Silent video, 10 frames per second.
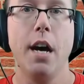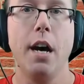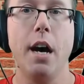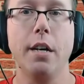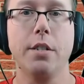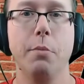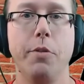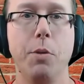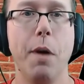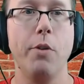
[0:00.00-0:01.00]
uh, some of
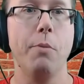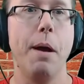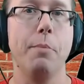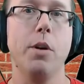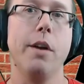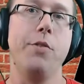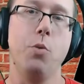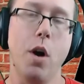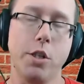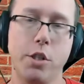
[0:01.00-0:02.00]
you might remember if you
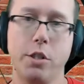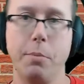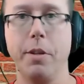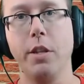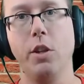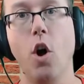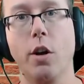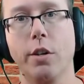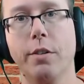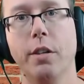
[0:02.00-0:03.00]
watched some of the
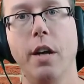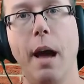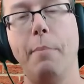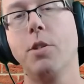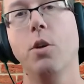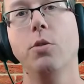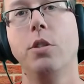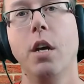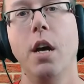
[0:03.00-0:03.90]
longer episodes.